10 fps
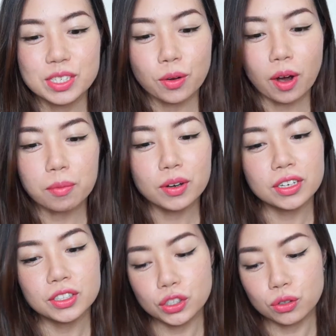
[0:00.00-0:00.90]
So I'm
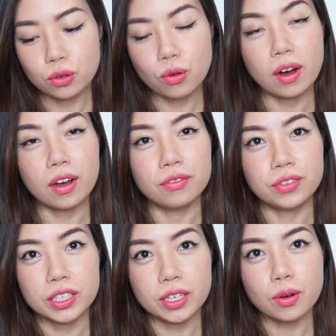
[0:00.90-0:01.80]
going to do a
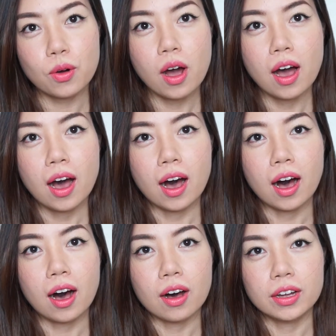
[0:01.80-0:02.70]
video
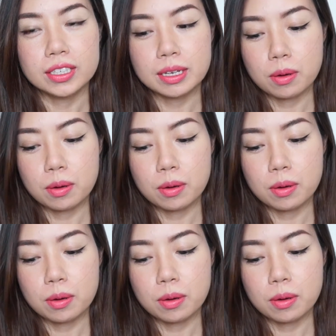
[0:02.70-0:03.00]
on